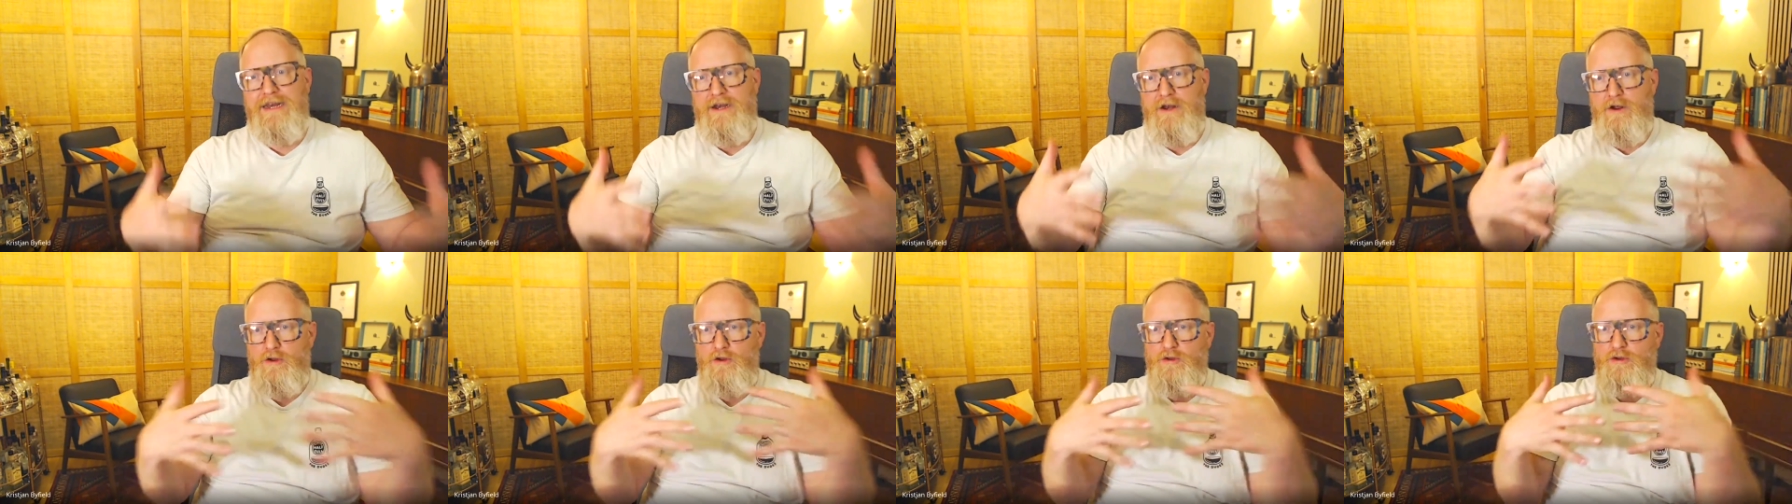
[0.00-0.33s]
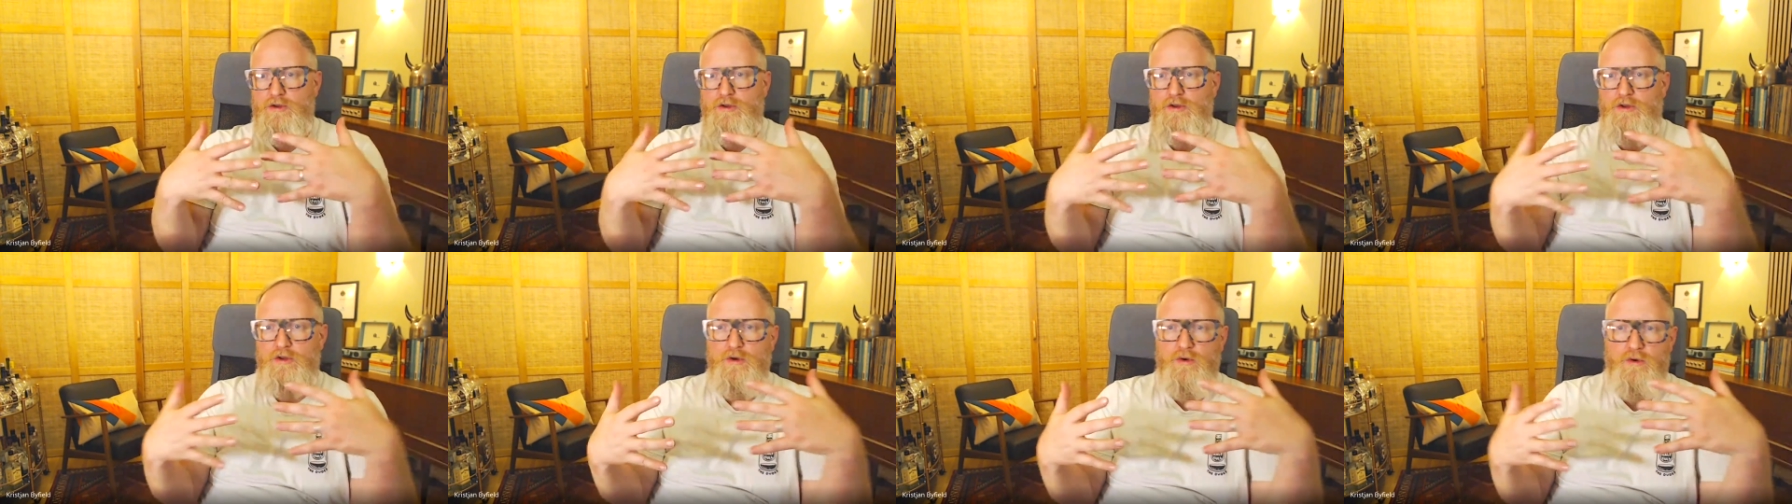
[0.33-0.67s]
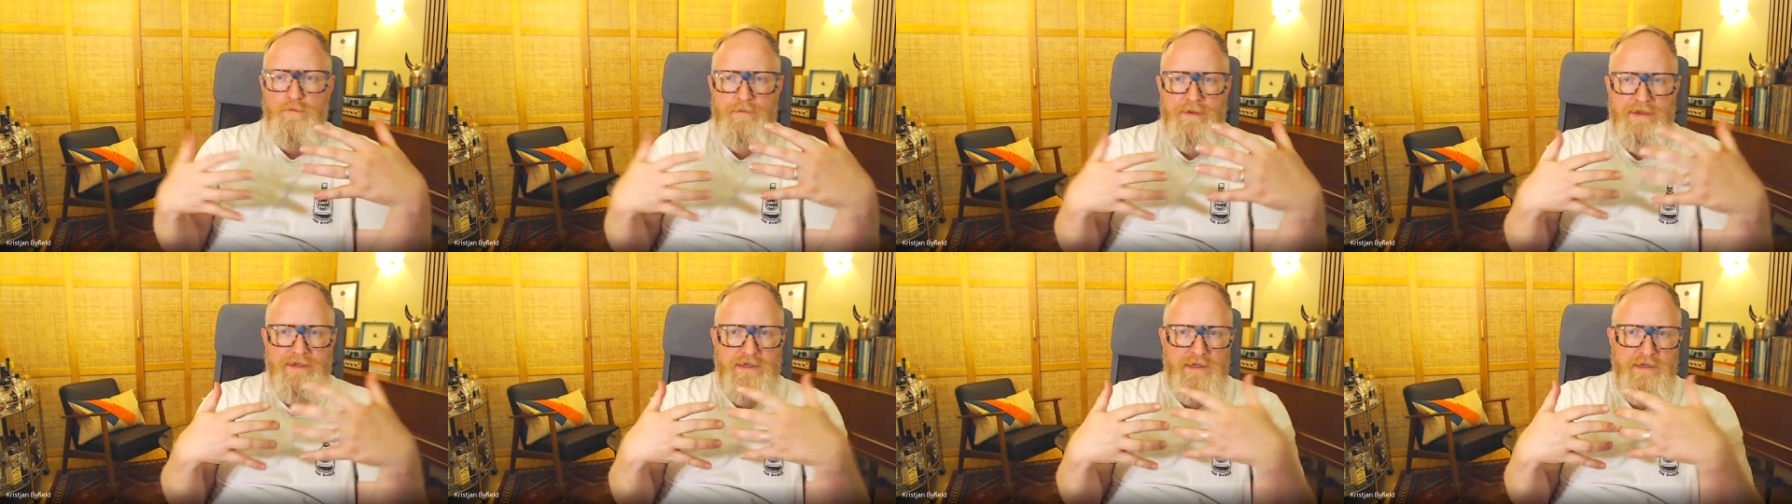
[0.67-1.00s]
on your
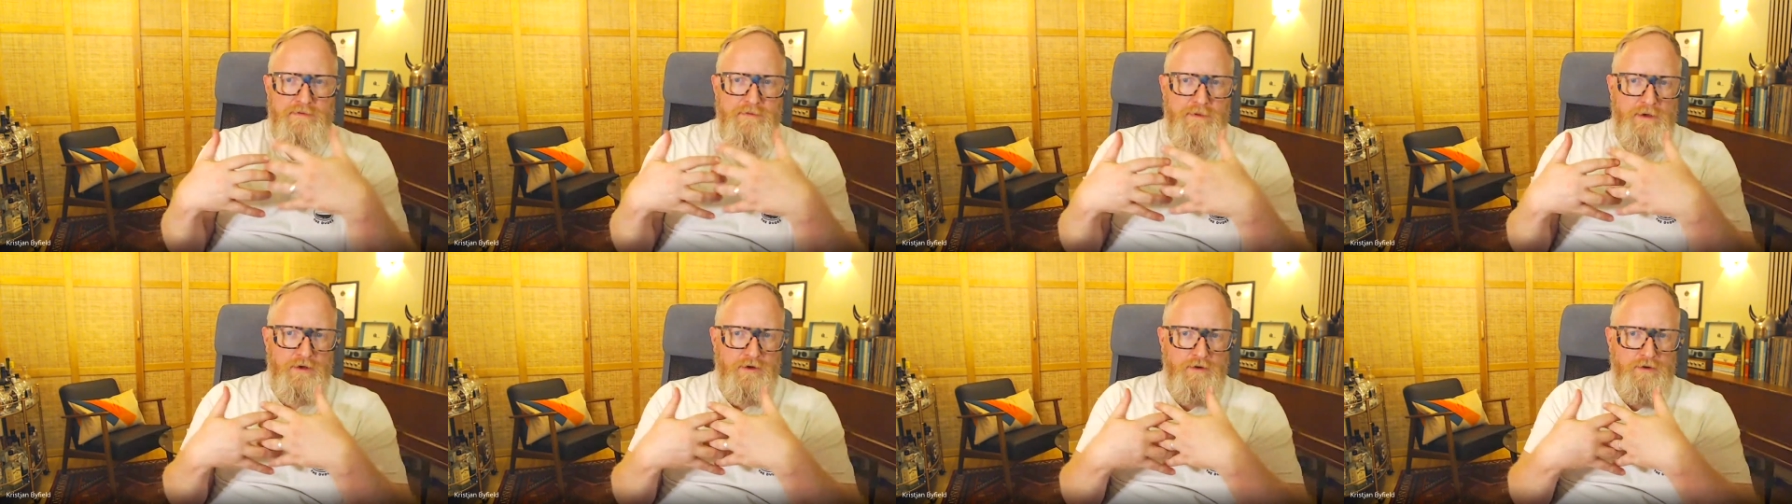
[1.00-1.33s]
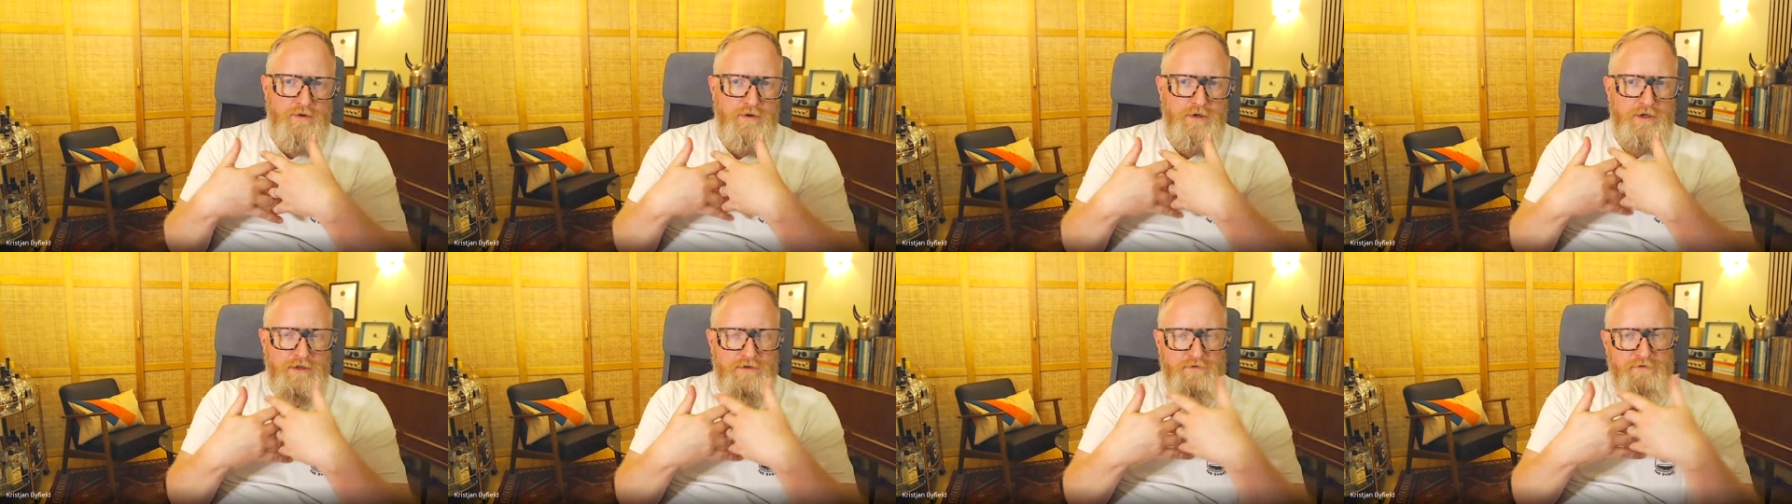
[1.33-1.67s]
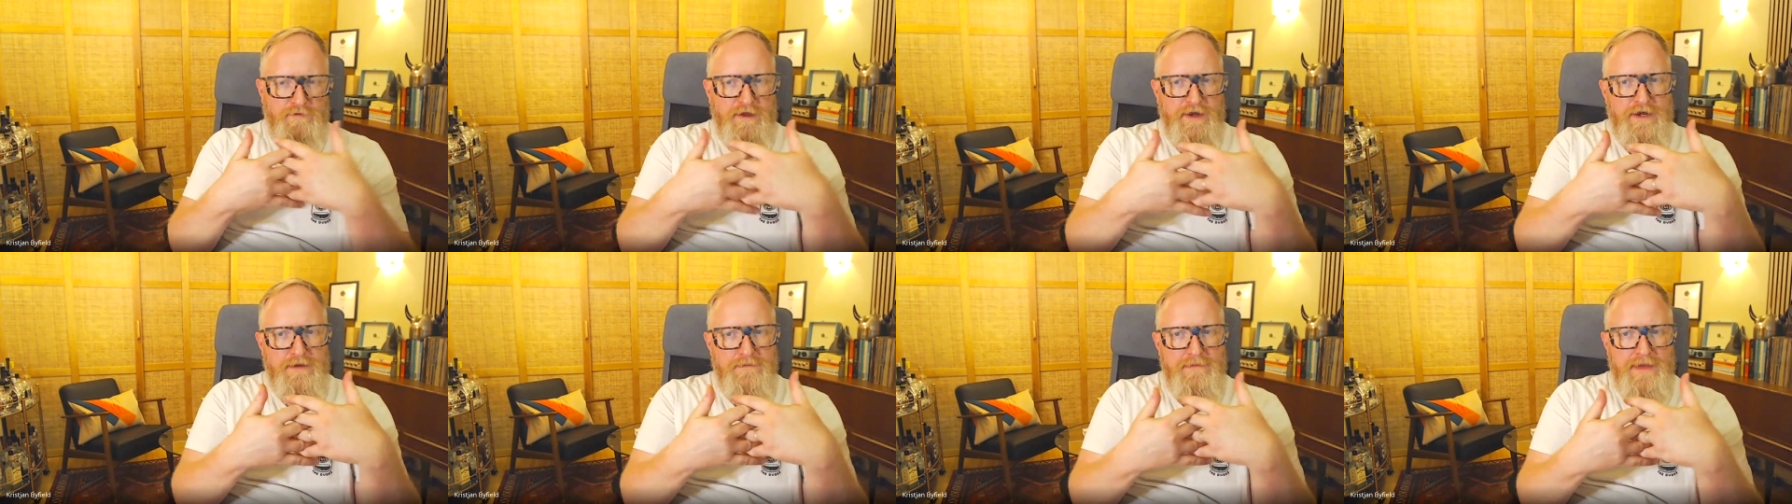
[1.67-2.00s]
business model, because
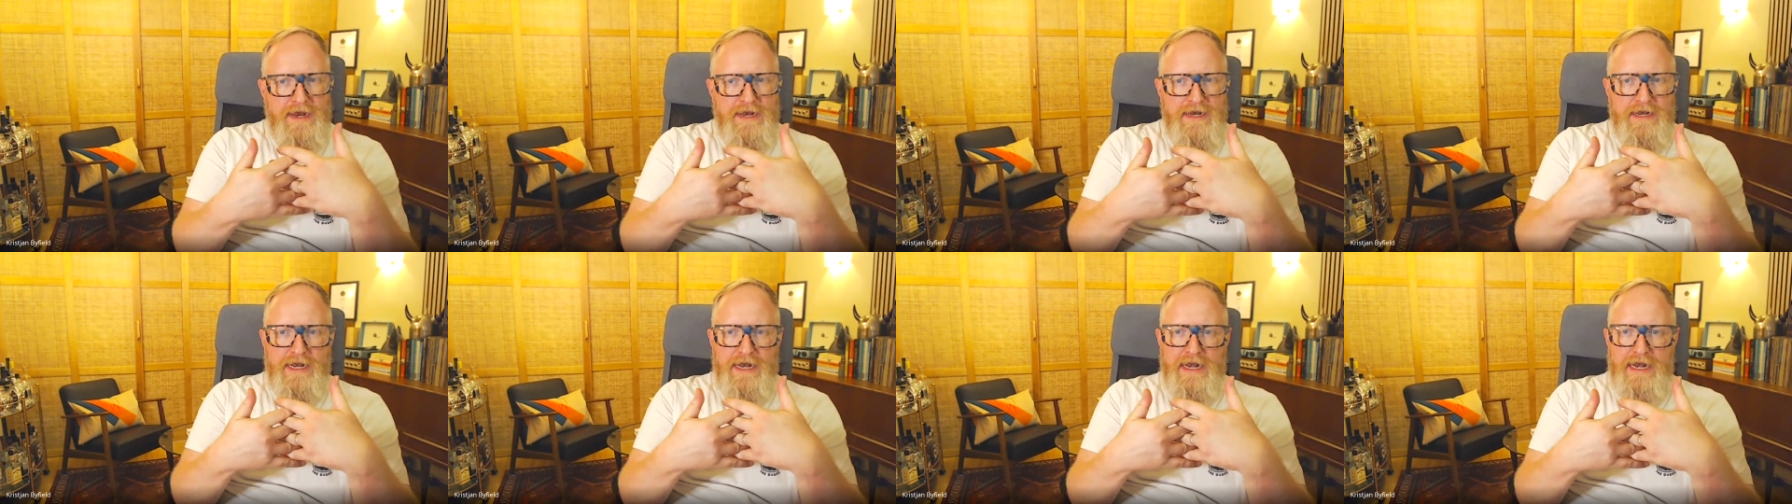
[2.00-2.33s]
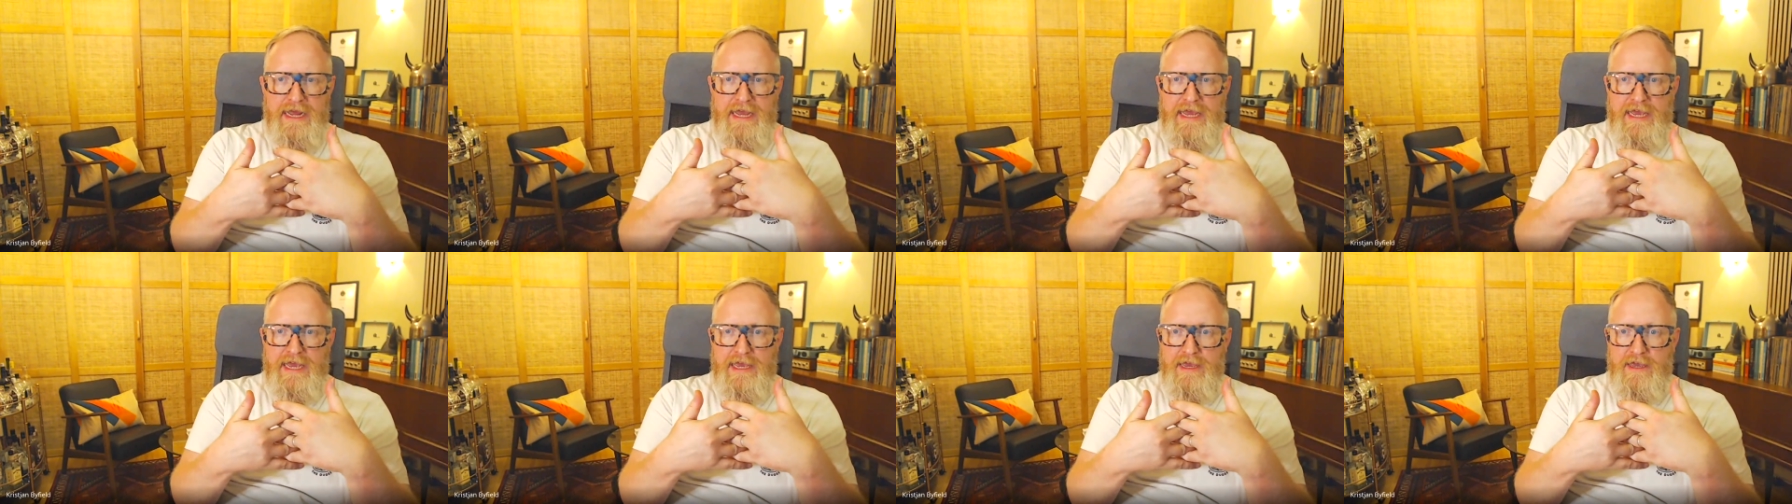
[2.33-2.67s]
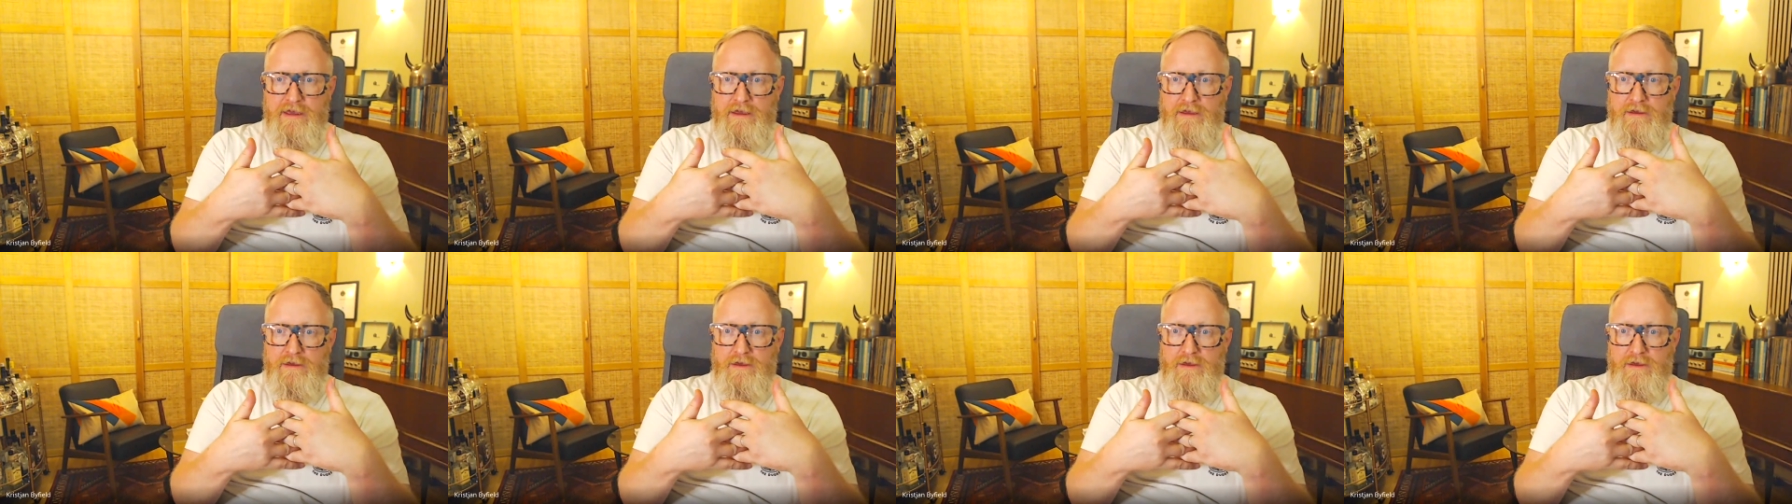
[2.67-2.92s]
fundamentally